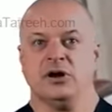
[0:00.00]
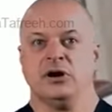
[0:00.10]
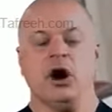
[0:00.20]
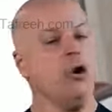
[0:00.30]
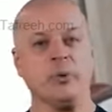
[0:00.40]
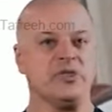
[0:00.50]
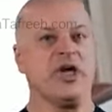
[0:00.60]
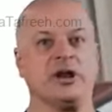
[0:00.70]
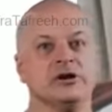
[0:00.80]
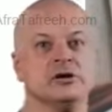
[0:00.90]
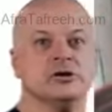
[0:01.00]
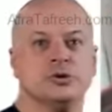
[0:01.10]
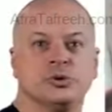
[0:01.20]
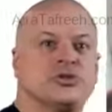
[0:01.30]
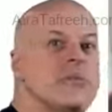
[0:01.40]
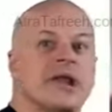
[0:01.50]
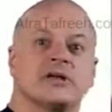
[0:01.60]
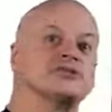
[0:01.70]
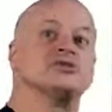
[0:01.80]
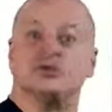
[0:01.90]
Oh, but then who would the medical
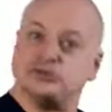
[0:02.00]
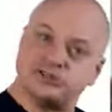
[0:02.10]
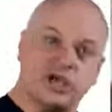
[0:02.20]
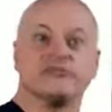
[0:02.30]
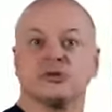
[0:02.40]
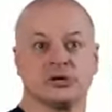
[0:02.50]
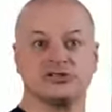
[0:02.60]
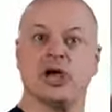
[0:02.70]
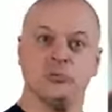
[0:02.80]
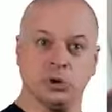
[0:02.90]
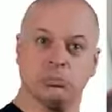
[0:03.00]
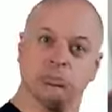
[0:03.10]
students have to examine?